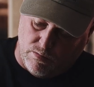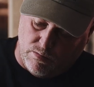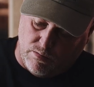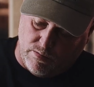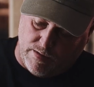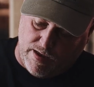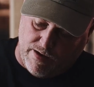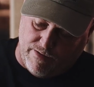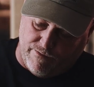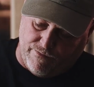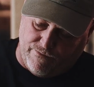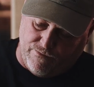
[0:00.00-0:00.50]

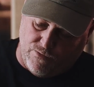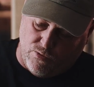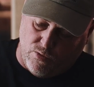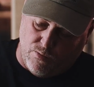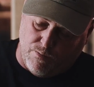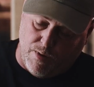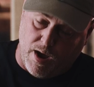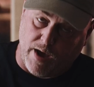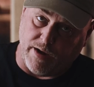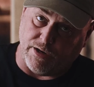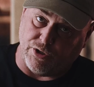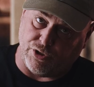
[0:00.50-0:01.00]
that full
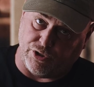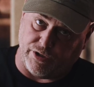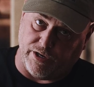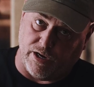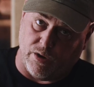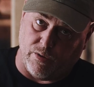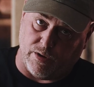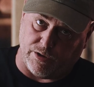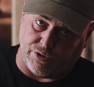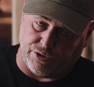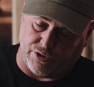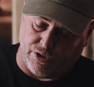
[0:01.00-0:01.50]
body
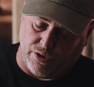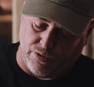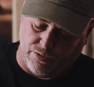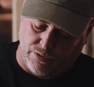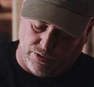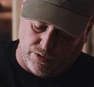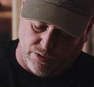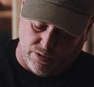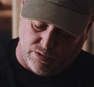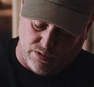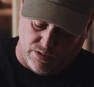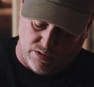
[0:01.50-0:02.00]
shell I showed
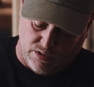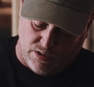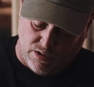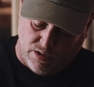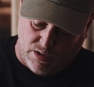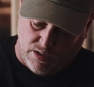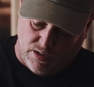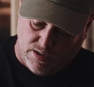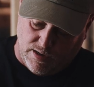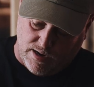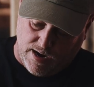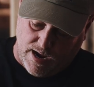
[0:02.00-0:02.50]
you
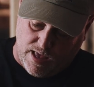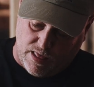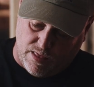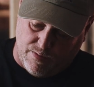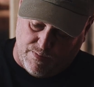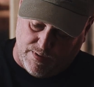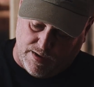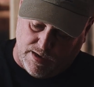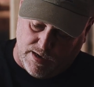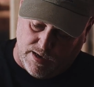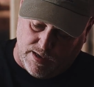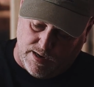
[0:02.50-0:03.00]
at the
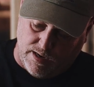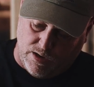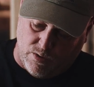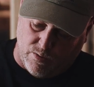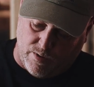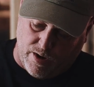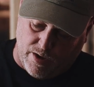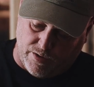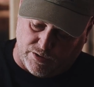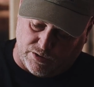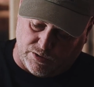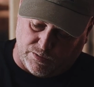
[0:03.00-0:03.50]
beginning
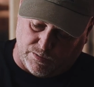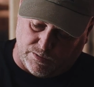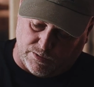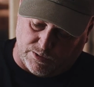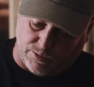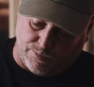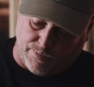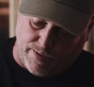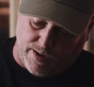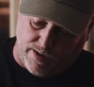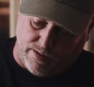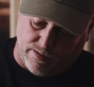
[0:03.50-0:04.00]
when I was
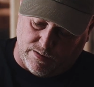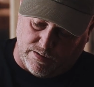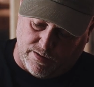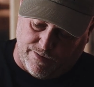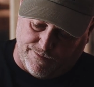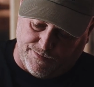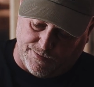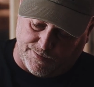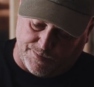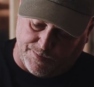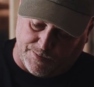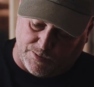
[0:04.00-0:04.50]
explaining the
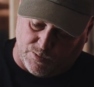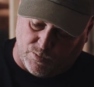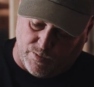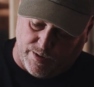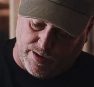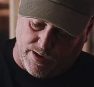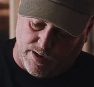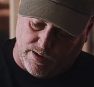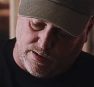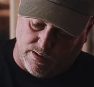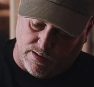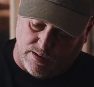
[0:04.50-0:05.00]
difference
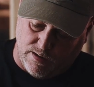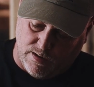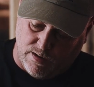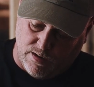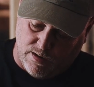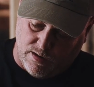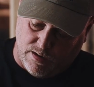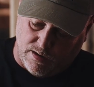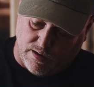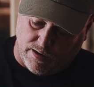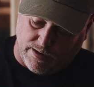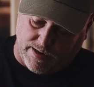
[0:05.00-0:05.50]
between
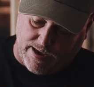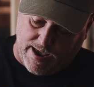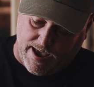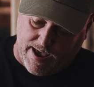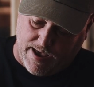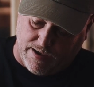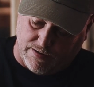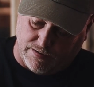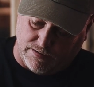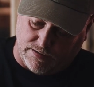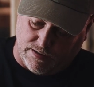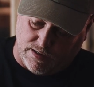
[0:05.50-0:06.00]
a
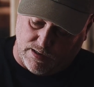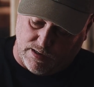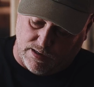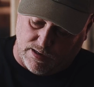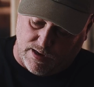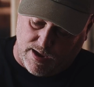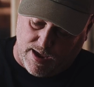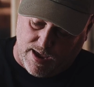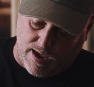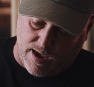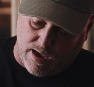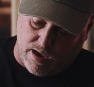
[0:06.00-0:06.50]

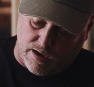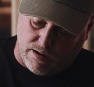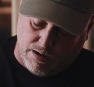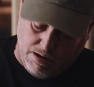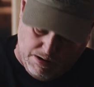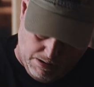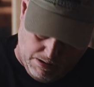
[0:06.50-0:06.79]
casting and